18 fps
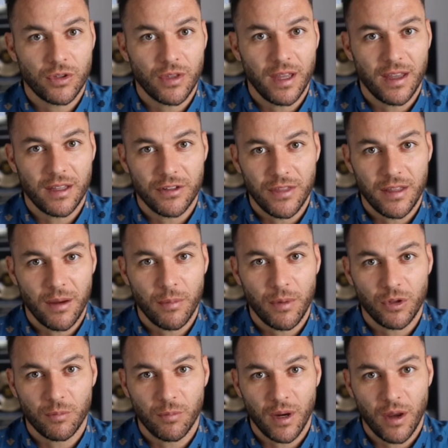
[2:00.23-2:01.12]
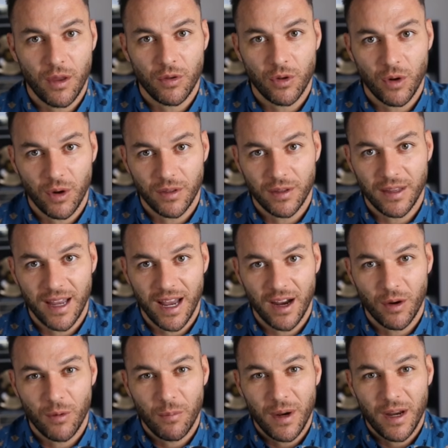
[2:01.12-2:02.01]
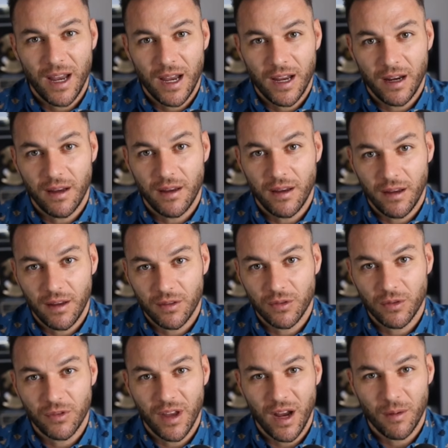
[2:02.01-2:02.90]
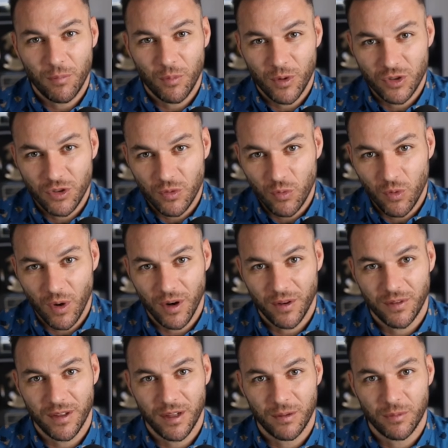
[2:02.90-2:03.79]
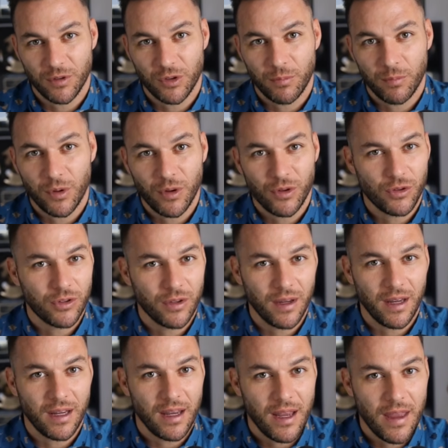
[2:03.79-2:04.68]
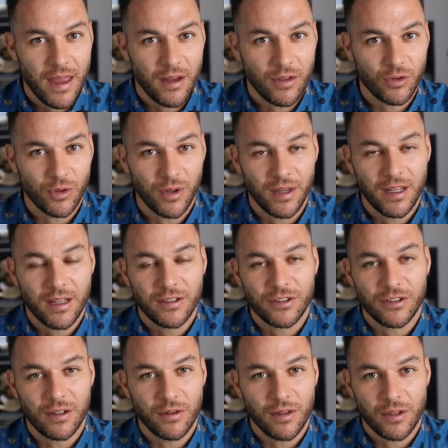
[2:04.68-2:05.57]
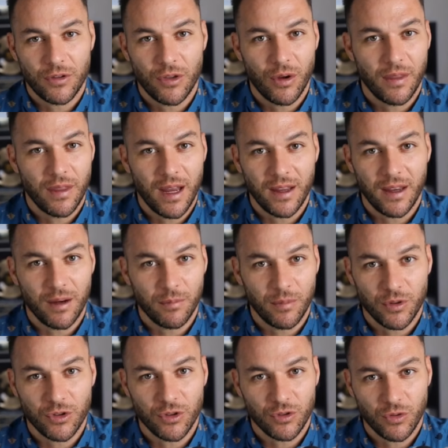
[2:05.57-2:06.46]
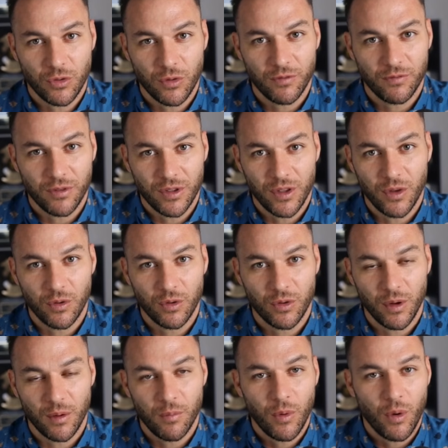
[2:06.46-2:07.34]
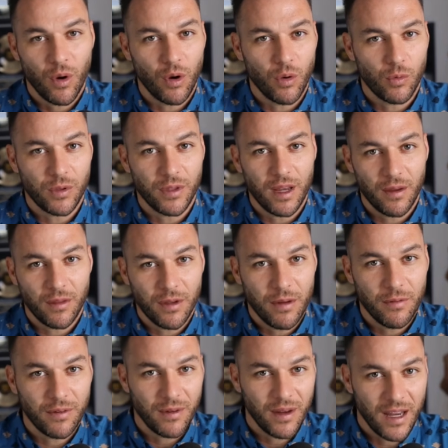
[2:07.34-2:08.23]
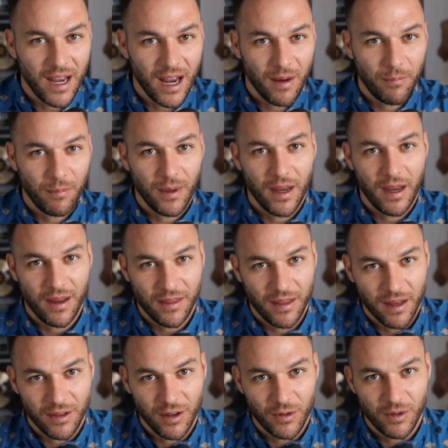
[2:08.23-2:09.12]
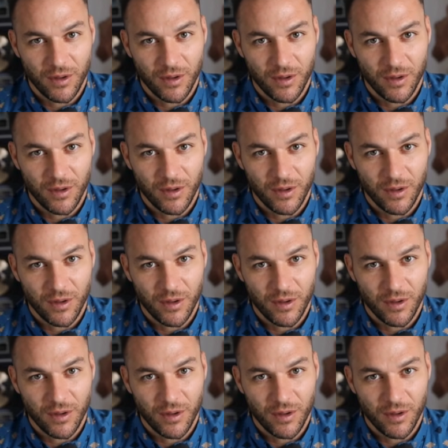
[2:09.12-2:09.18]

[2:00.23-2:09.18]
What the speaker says: latest image model called Nano Banana. You type what you want, the image appears, and then you can instantly turn that image into a video clip, all without leaving the app. Then there